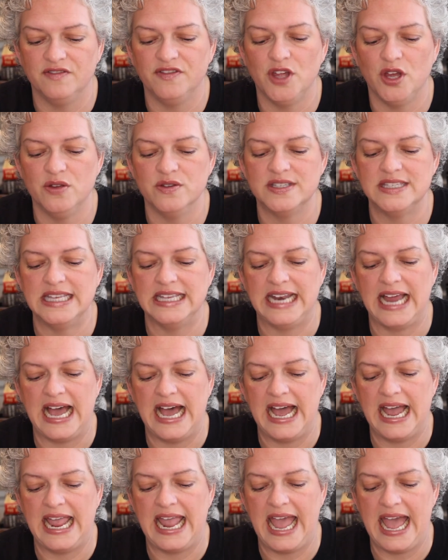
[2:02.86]
those that
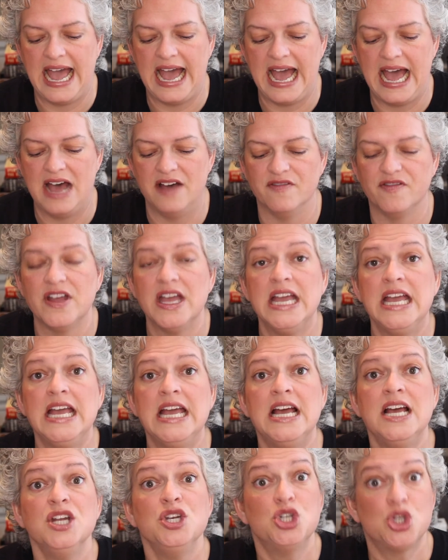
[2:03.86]
I have
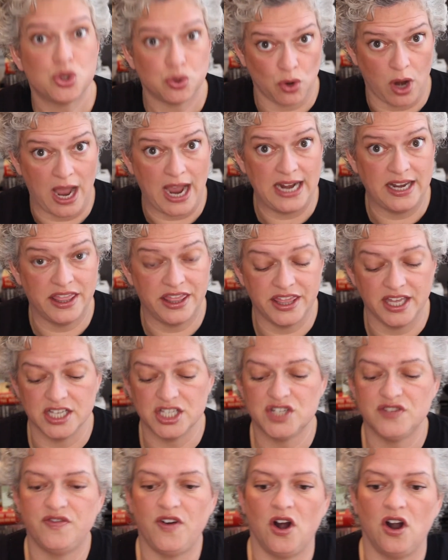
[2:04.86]
tried
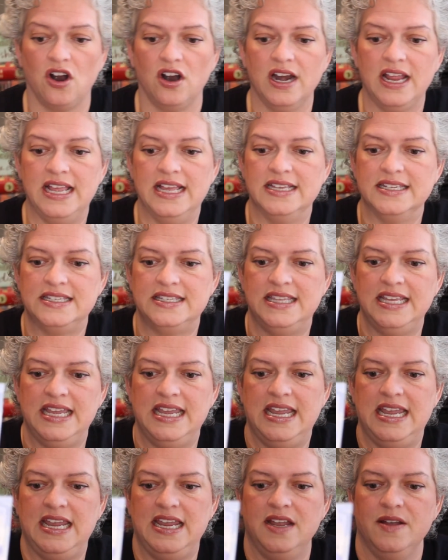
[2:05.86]
thus far is
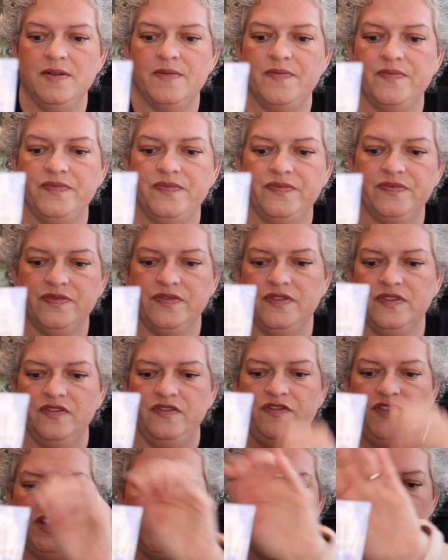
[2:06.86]
the
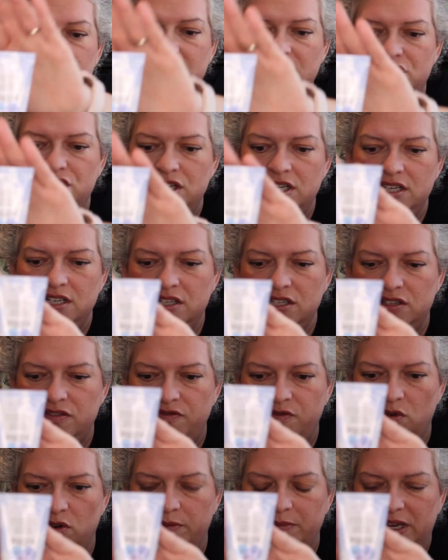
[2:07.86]
Physicians
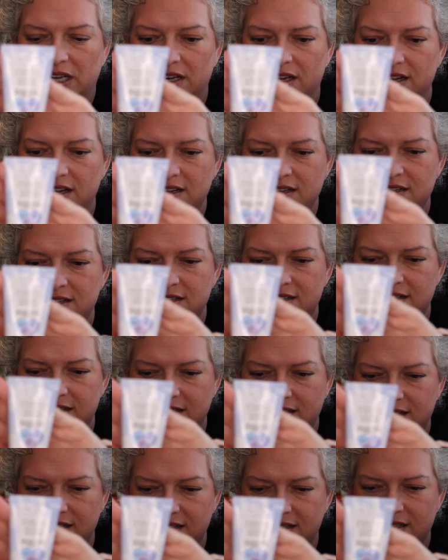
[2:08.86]
Formula.
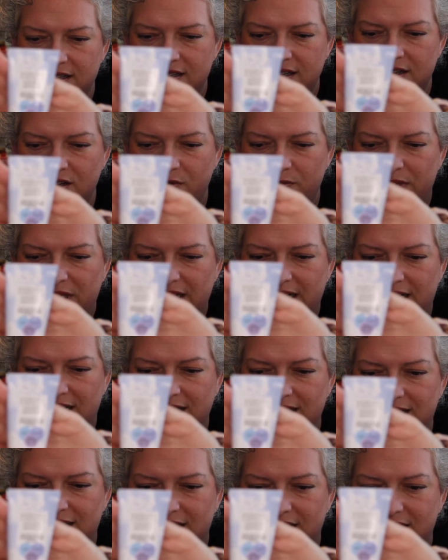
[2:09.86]
Oh,
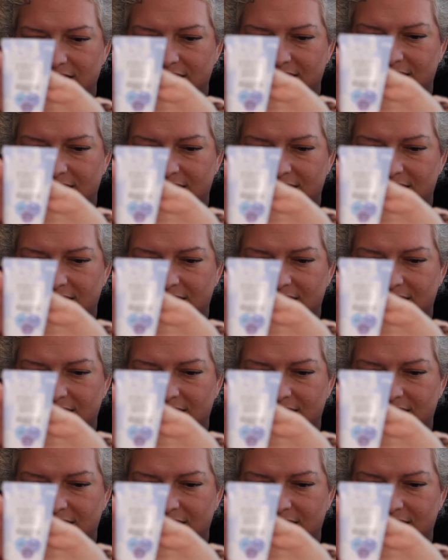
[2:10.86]
please.